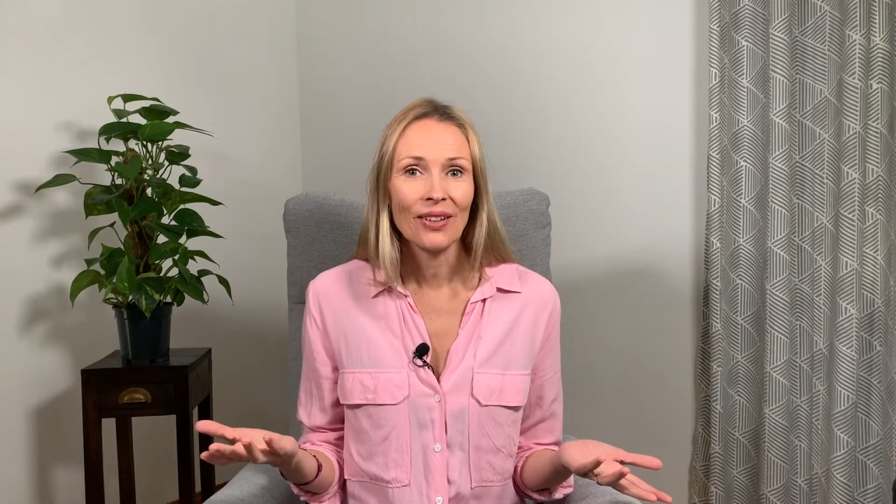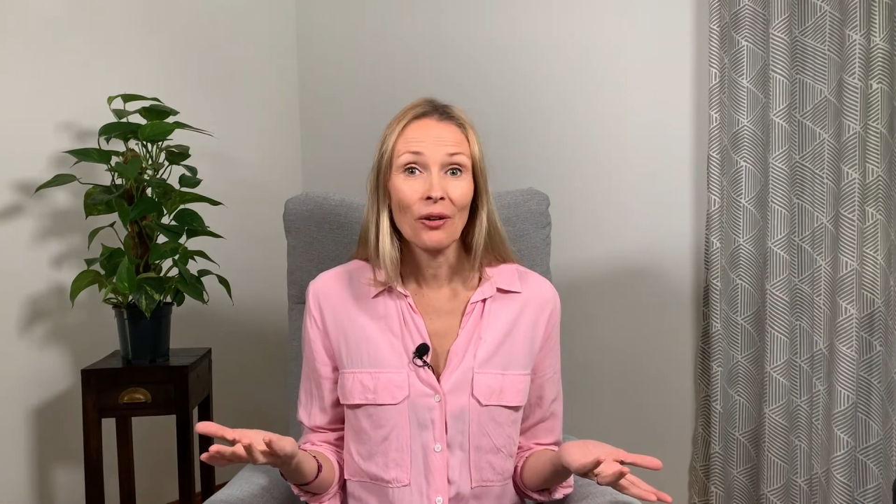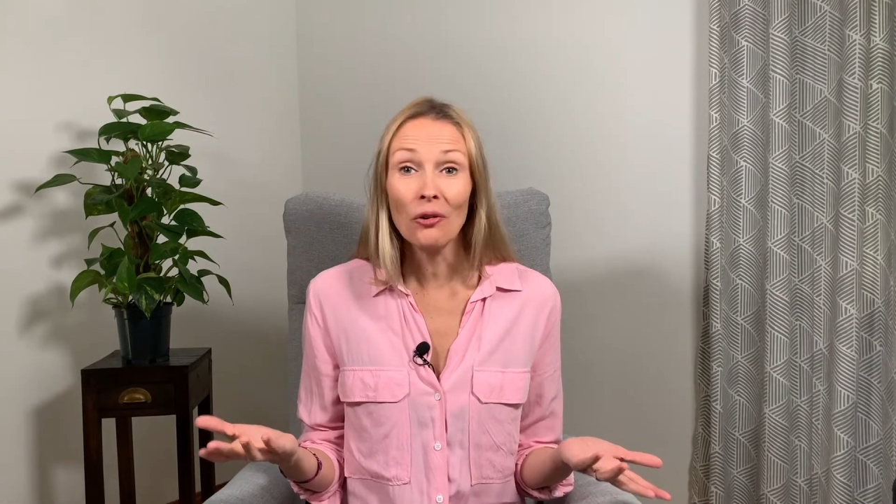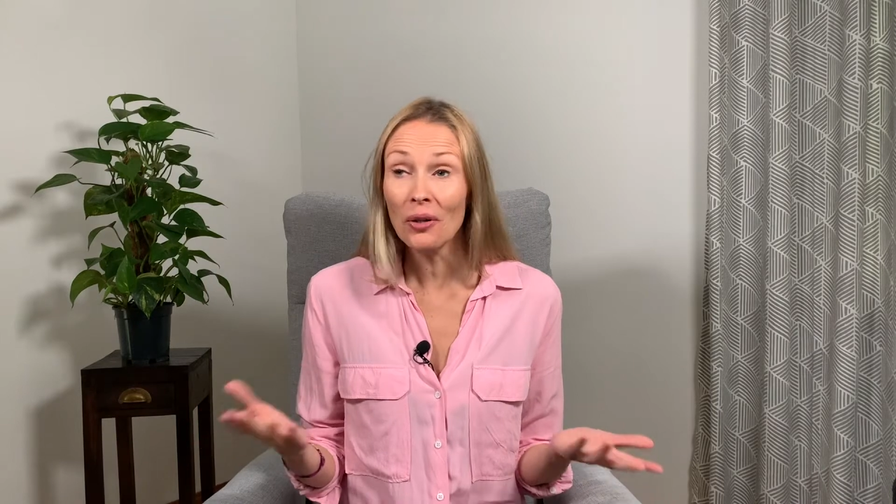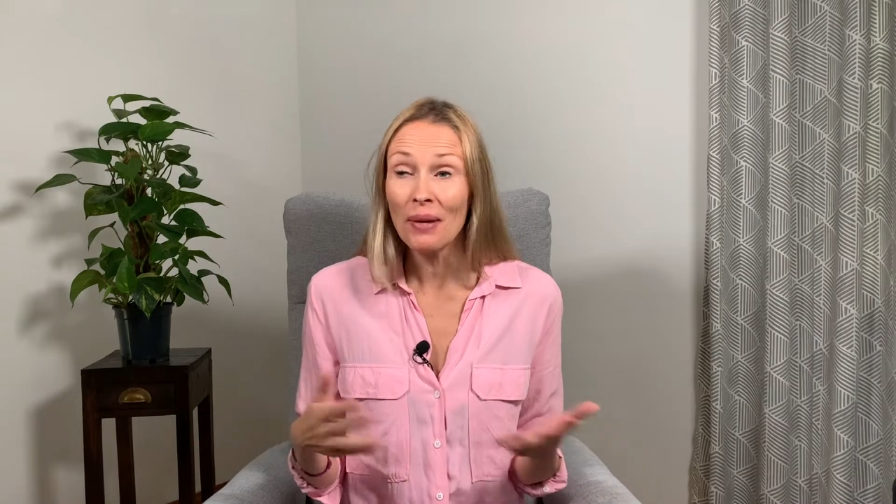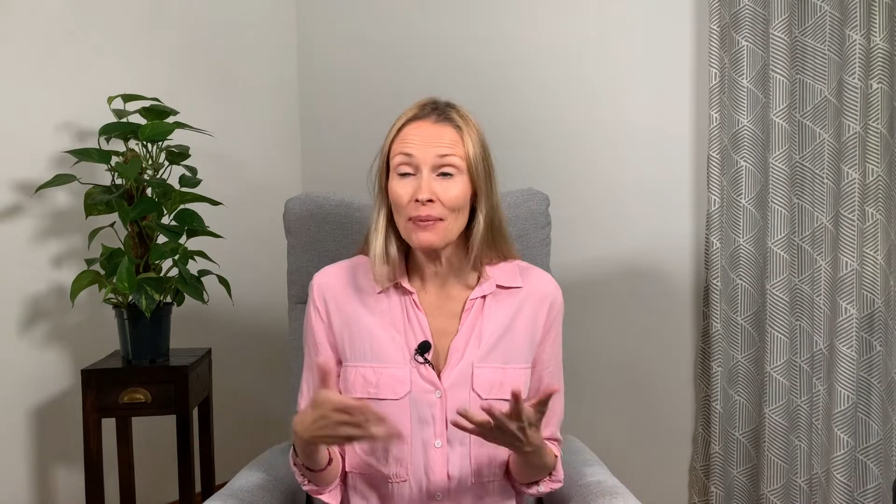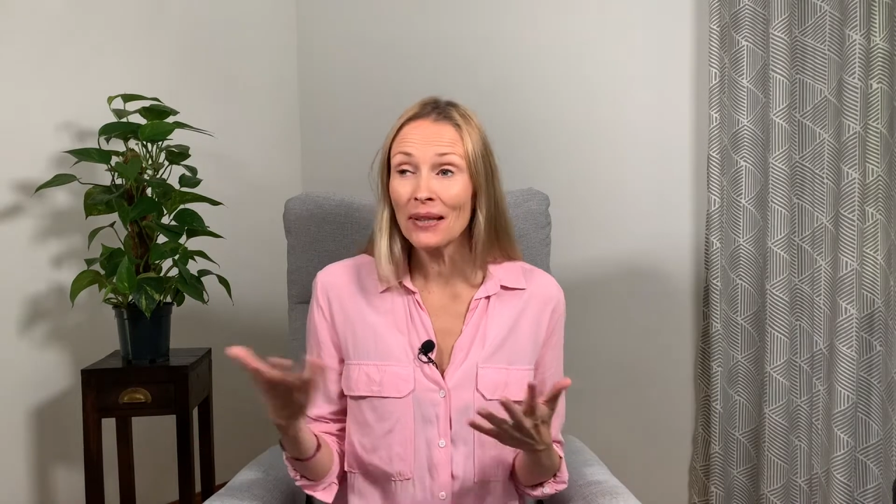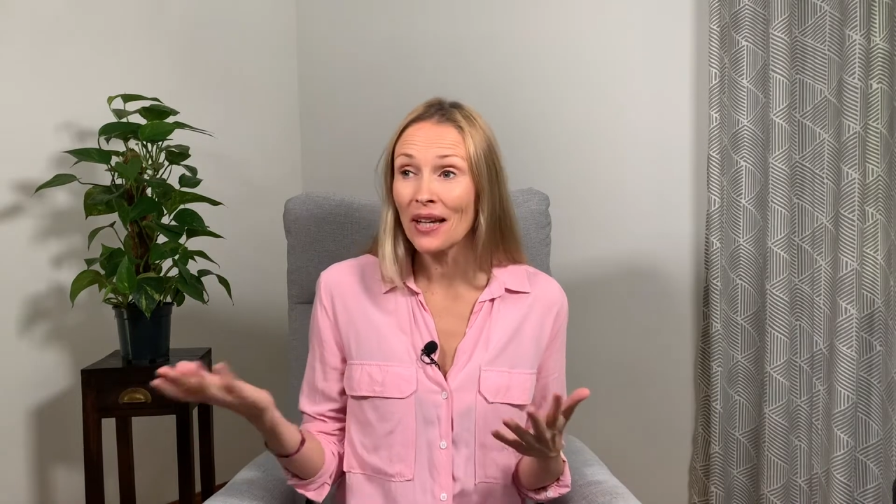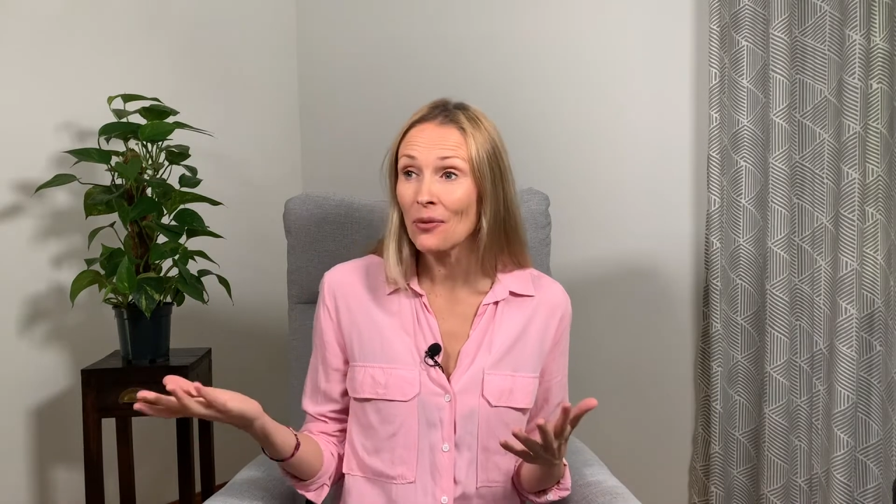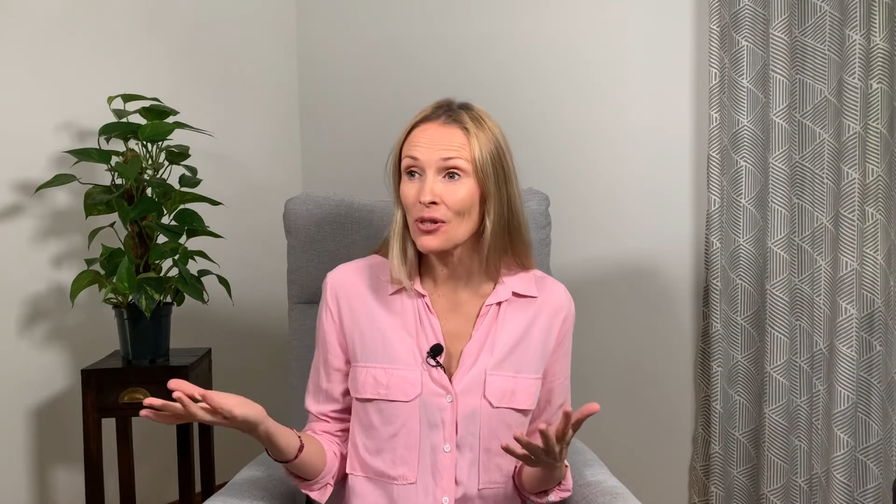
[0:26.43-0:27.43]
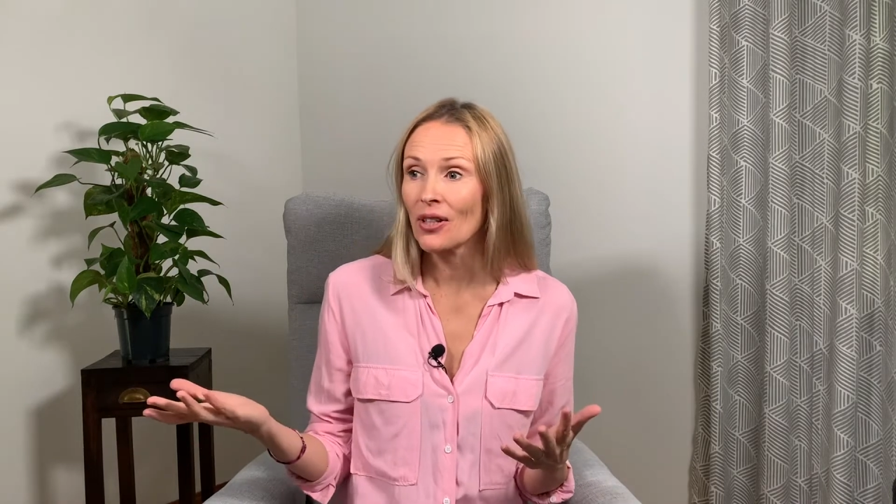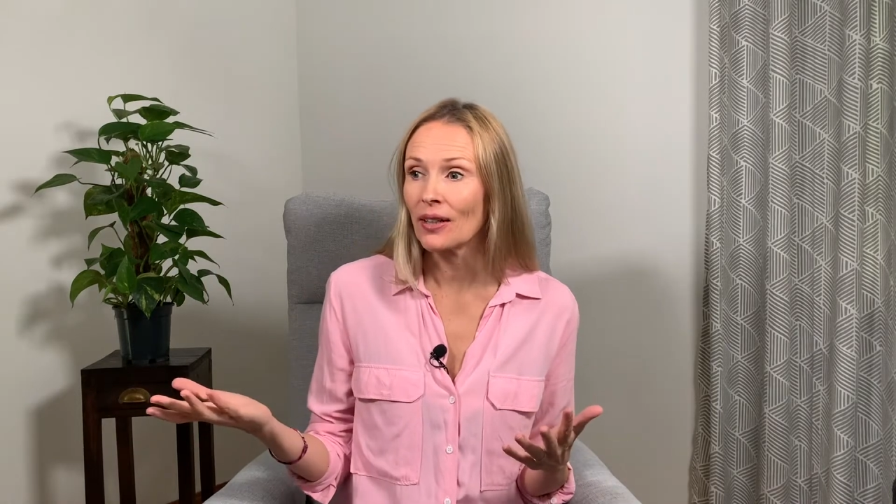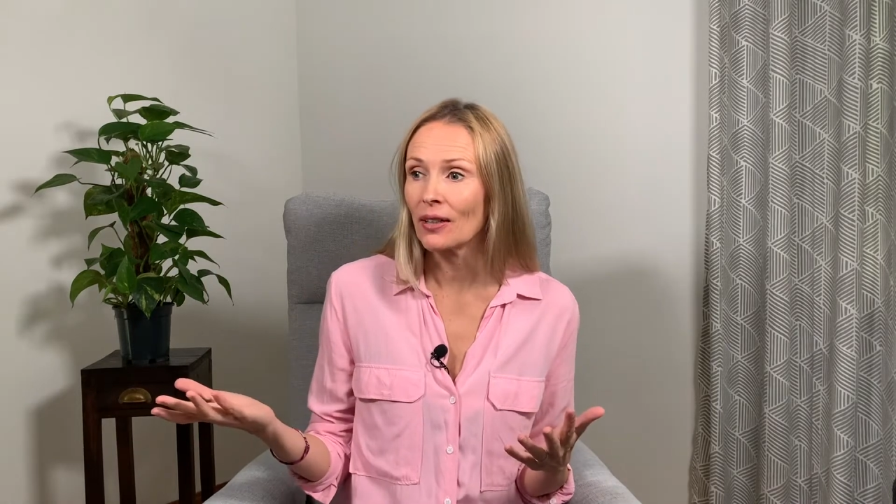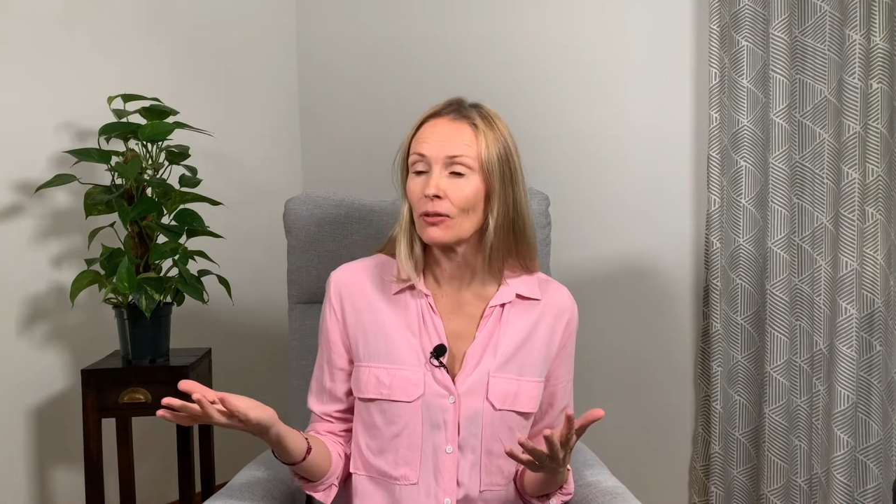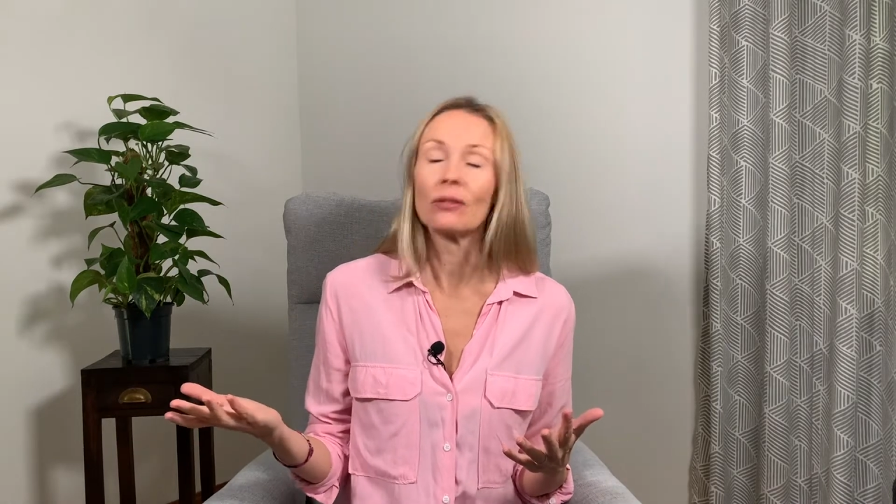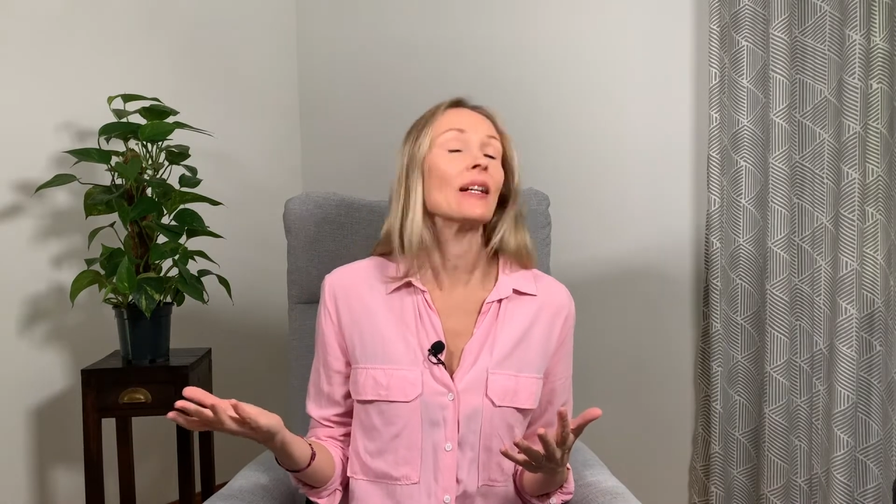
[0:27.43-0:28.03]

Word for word: or maybe there was a little